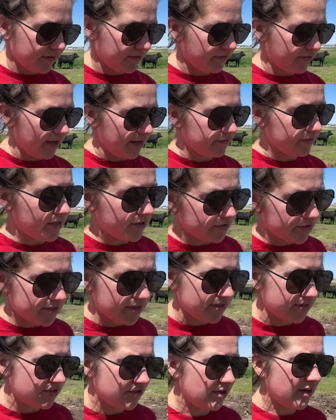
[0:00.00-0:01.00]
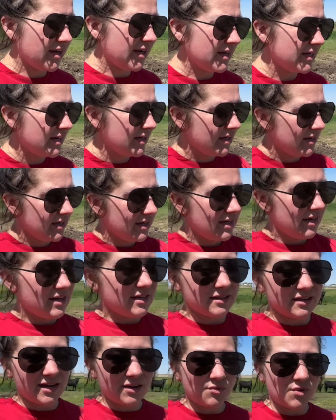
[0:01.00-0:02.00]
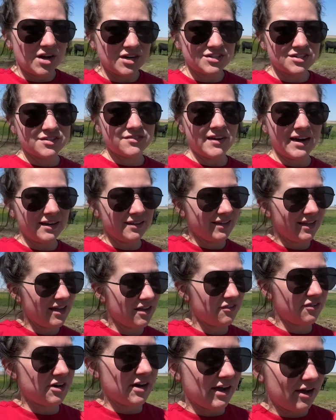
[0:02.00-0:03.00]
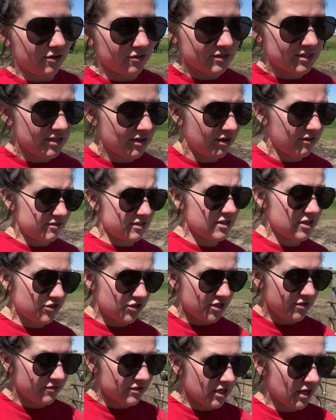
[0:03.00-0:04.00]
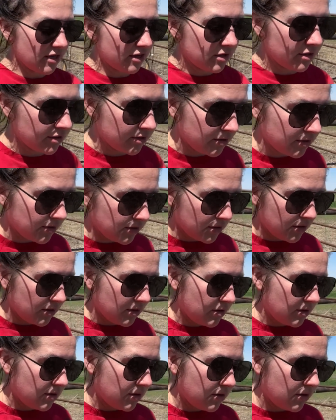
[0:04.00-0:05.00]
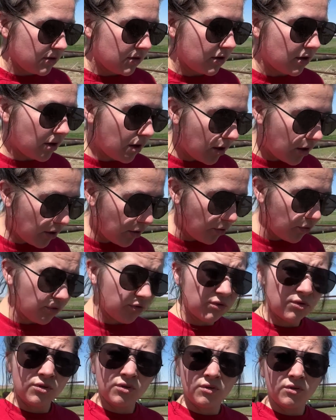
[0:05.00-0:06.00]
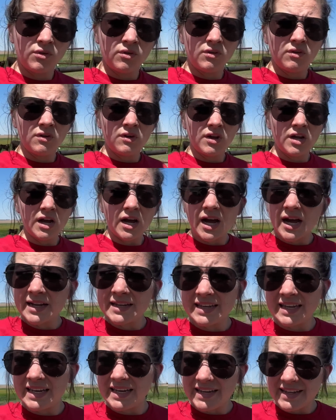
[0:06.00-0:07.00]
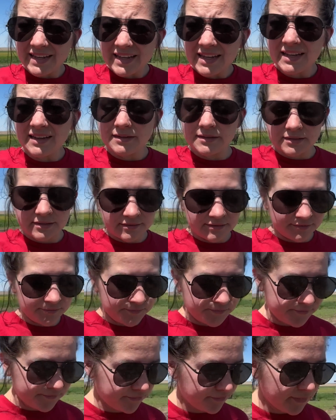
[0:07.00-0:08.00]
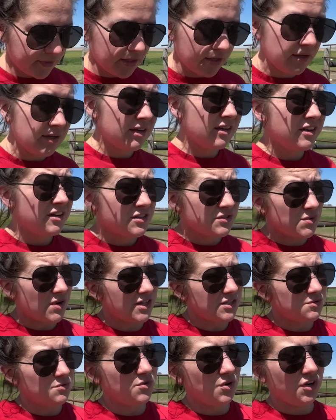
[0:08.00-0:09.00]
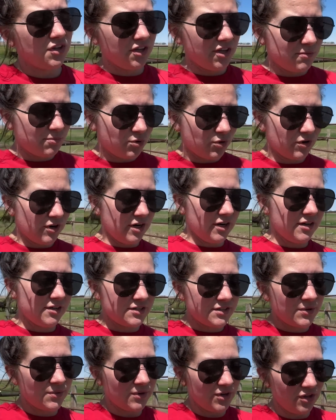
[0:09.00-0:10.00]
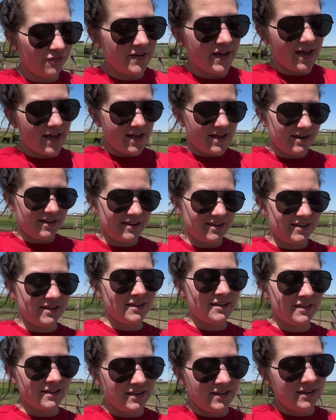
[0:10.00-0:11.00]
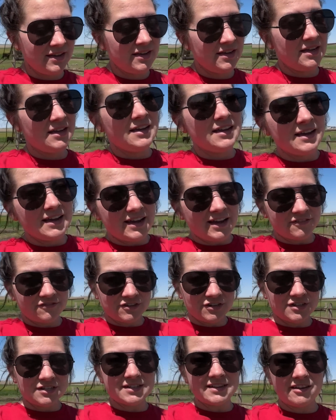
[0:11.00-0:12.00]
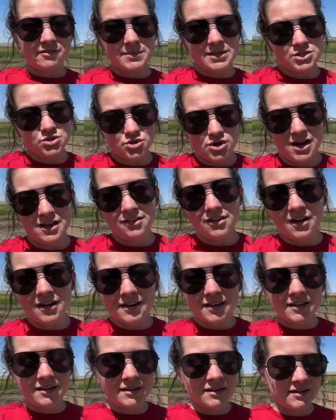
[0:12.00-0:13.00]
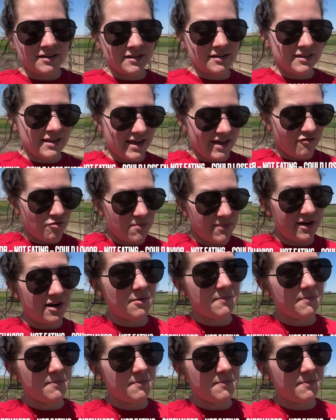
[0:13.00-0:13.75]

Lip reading: 5 hours yesterday. And then I watched finally out of our house, and all of a sudden she was like, oh, I can eat. That's why it's really important when you've had heifers that have been dry lotted, they haven't been on